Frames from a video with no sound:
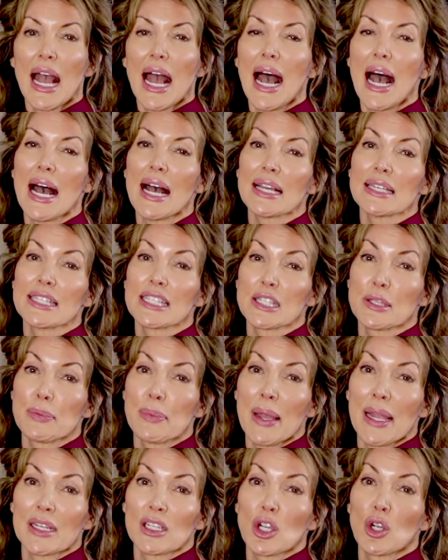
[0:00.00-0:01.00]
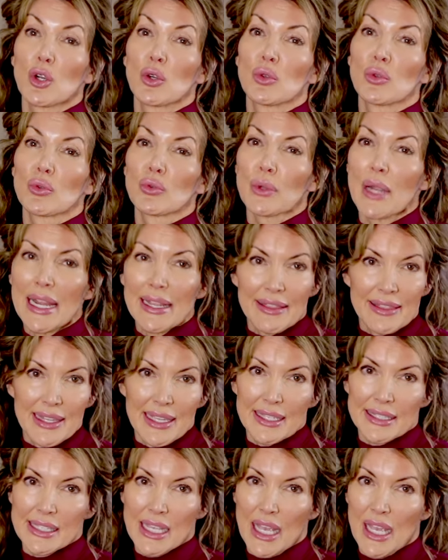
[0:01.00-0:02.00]
I suspect great
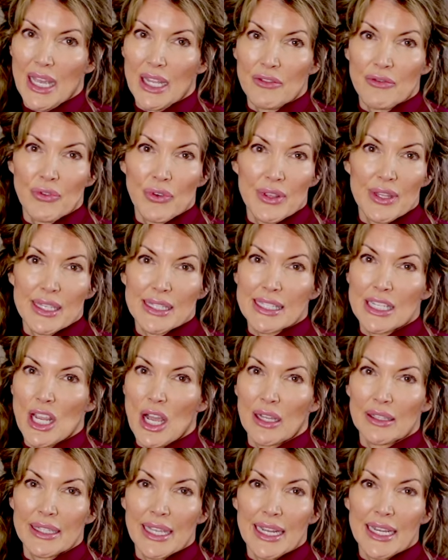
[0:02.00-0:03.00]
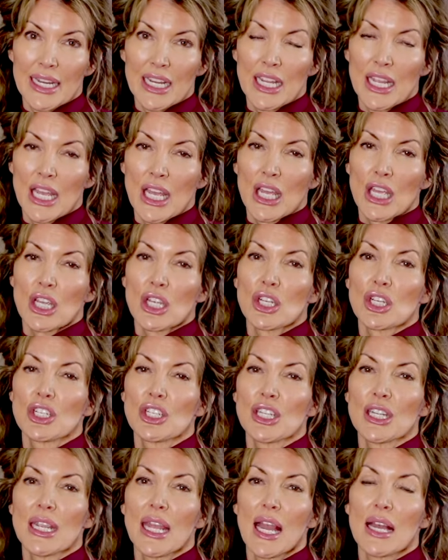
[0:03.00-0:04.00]
things ahead for this young lady.
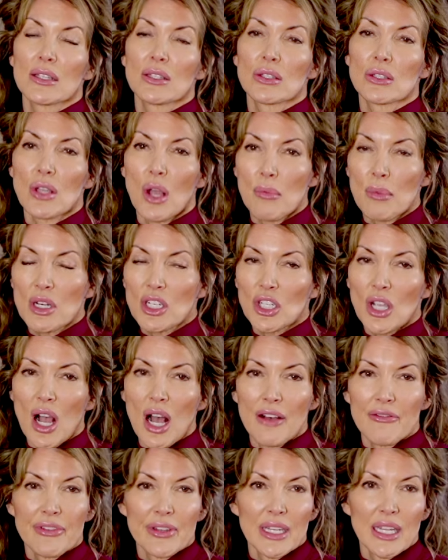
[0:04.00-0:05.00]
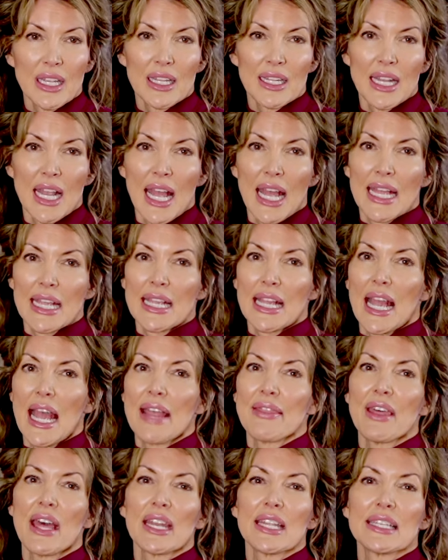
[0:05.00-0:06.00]
She has so much confidence
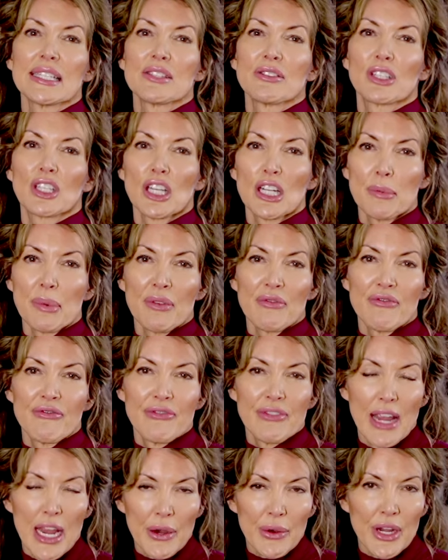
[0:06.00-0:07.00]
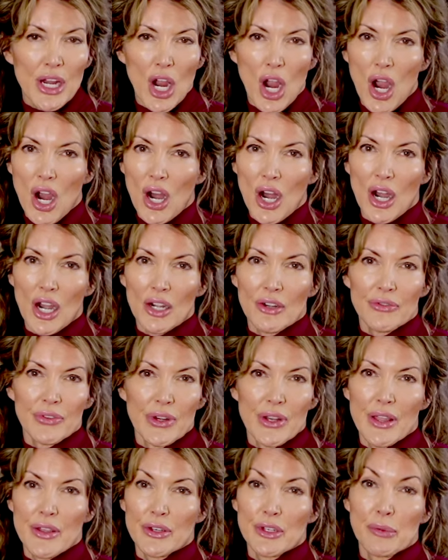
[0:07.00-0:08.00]
that it's going to be very hard for
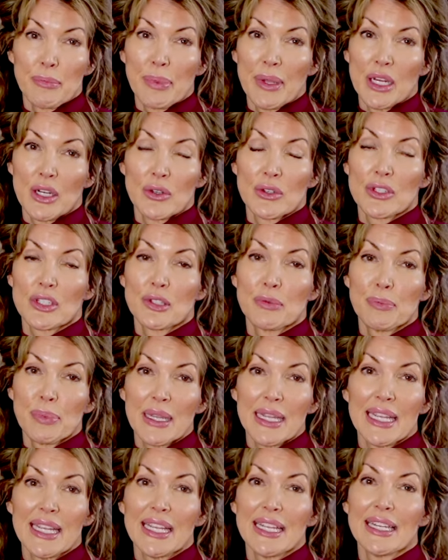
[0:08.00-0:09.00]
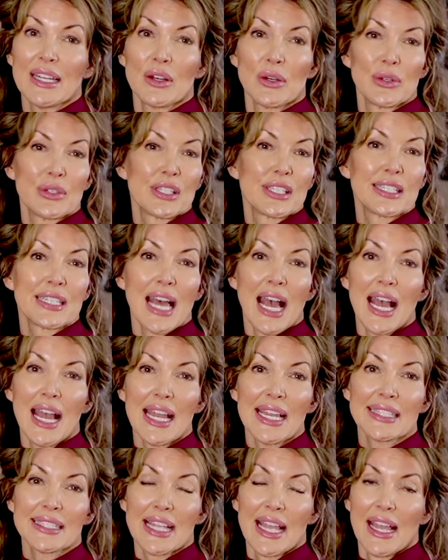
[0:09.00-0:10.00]
another to beat her speed, her
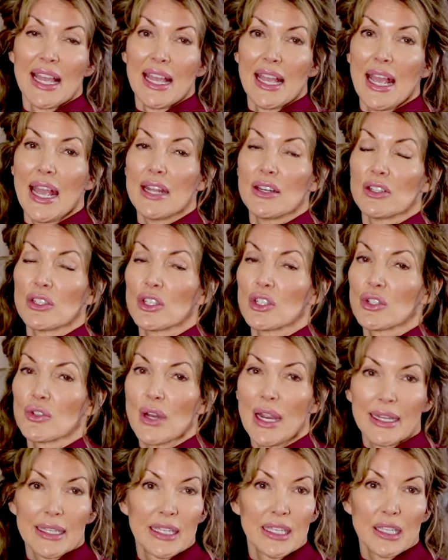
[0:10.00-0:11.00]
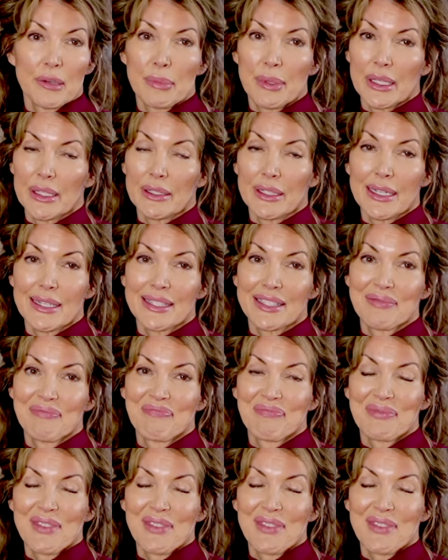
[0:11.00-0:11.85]
size, and her striking abilities.